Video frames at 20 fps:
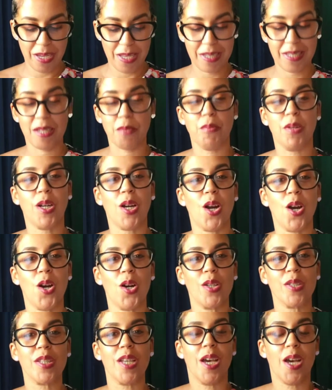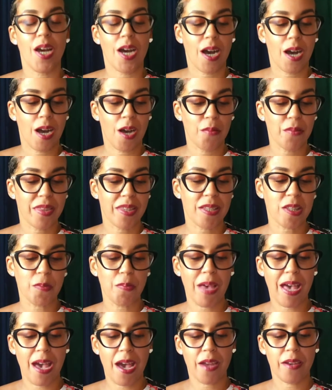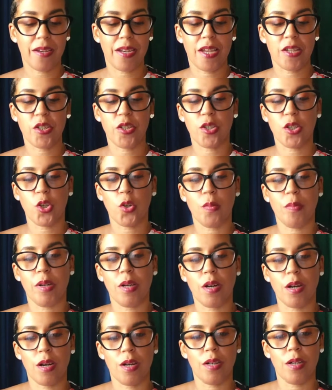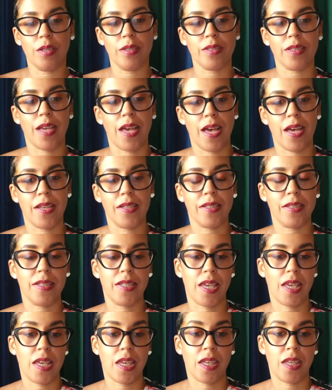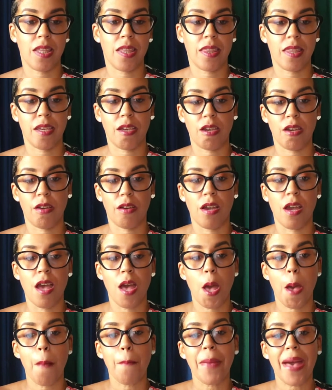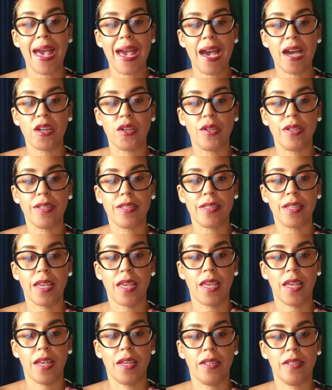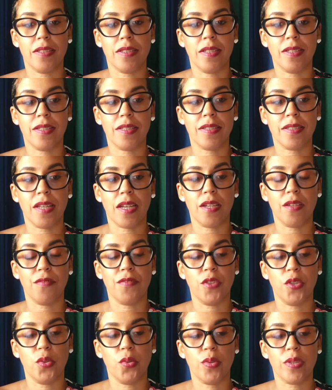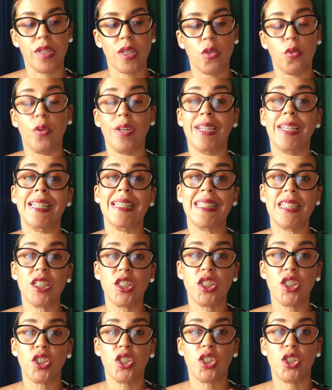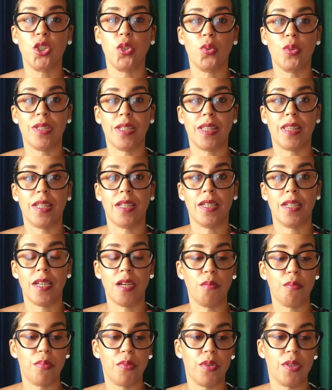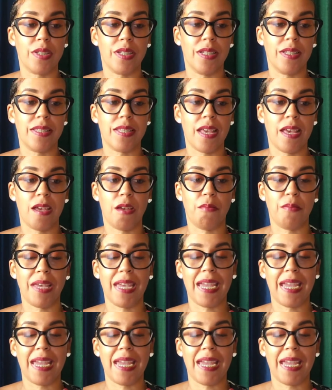it's BrandiMcCalls. This pattern, as you know, McCalls has taken their patterns, and instead of using, or in addition to using the numbers, it's